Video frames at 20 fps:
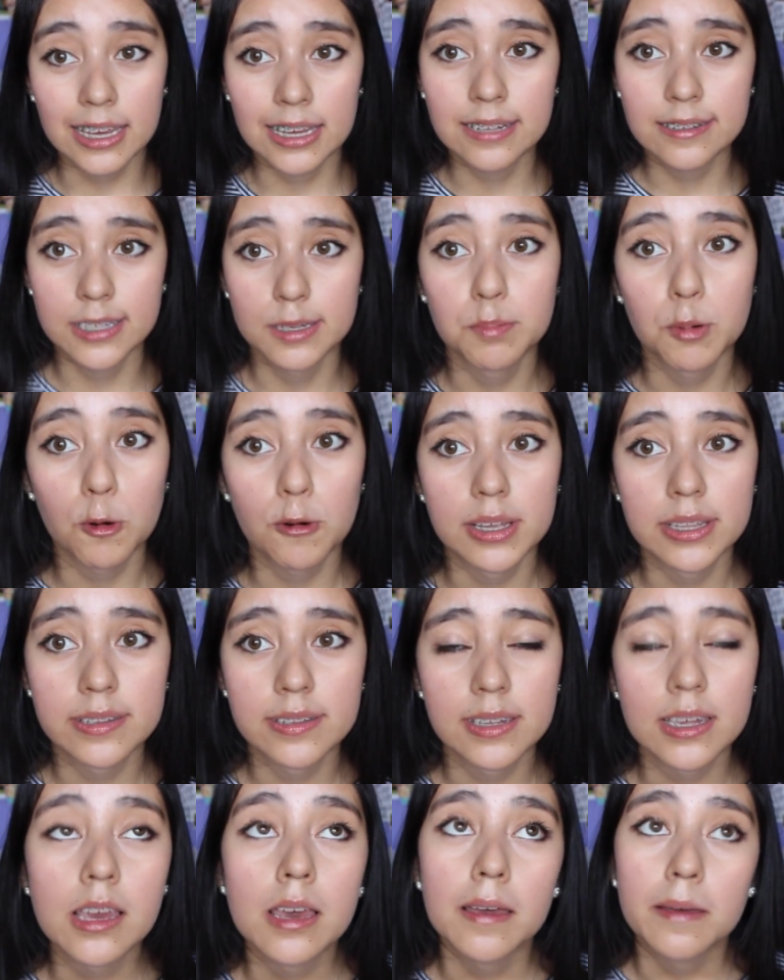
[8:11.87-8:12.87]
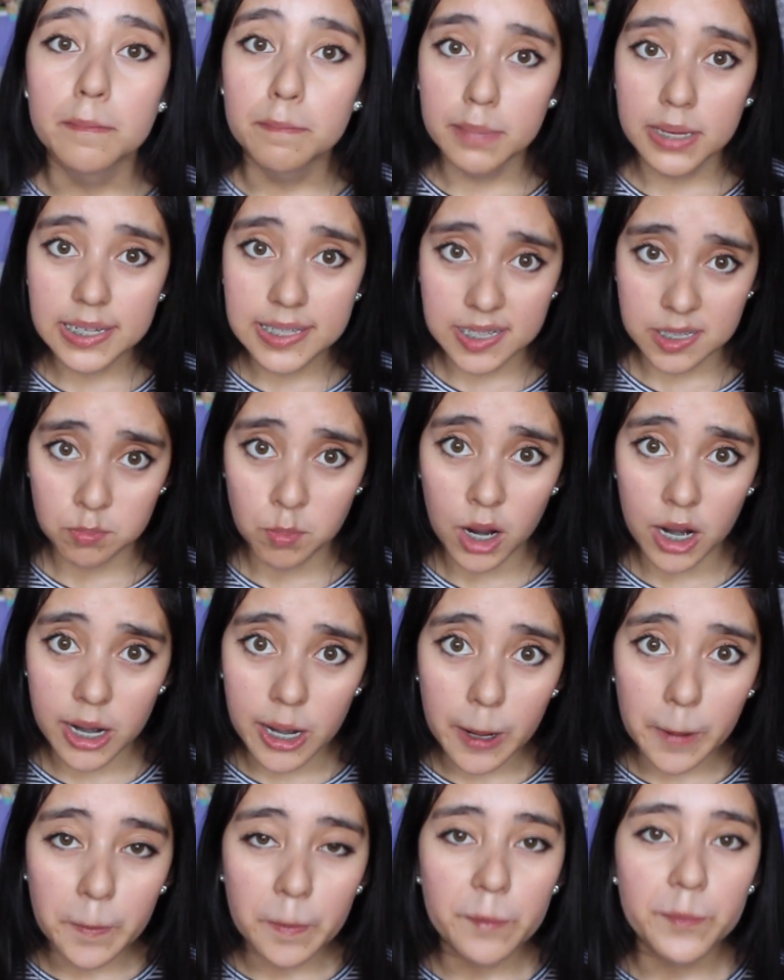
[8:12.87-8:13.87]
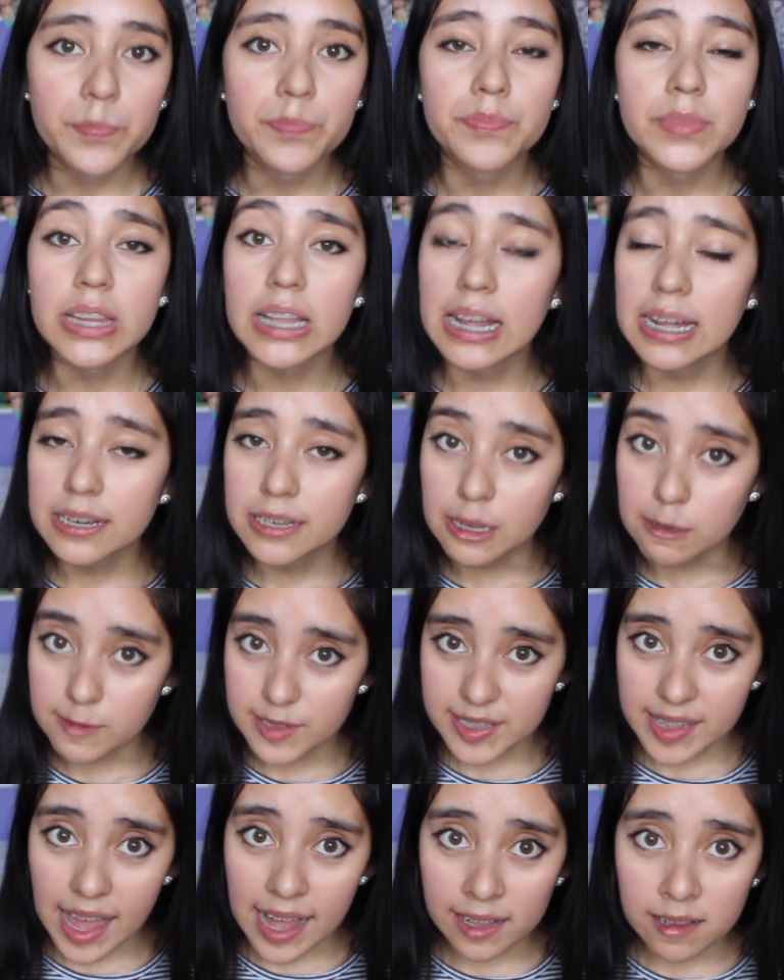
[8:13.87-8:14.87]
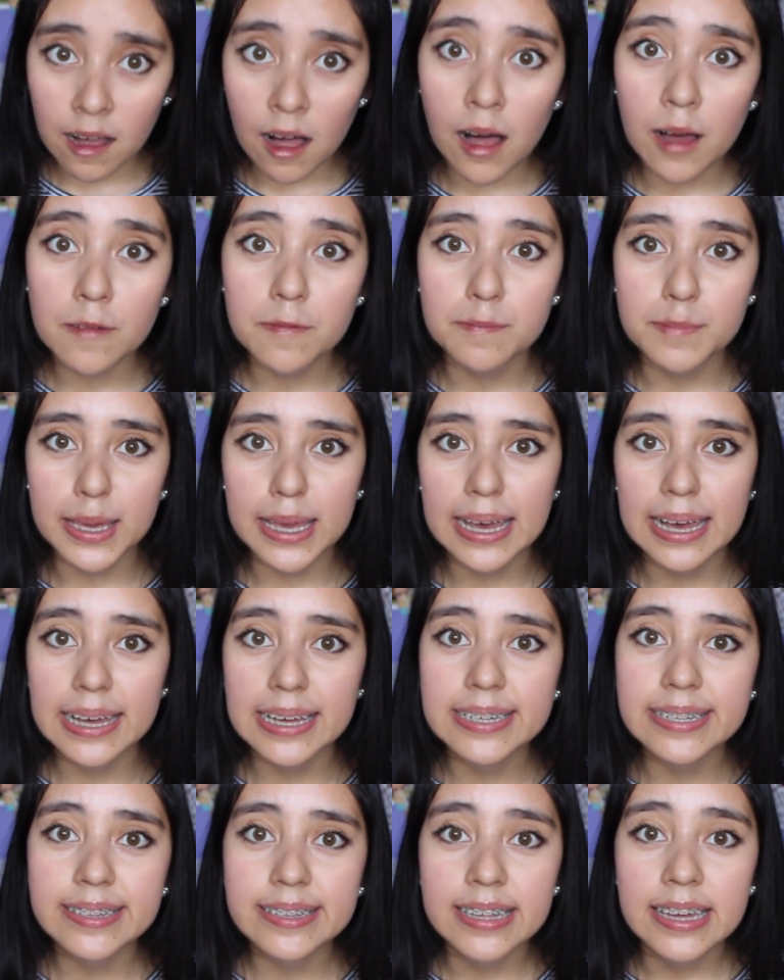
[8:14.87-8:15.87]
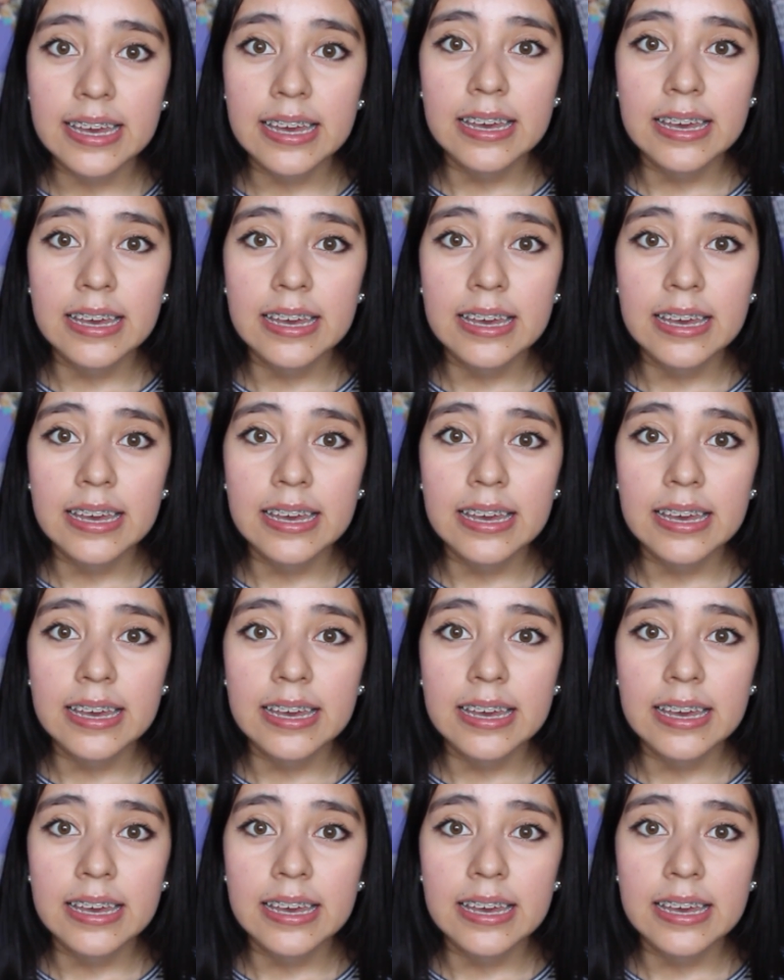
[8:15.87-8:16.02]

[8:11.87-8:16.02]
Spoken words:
Easy points. Be smart, don't slack off, because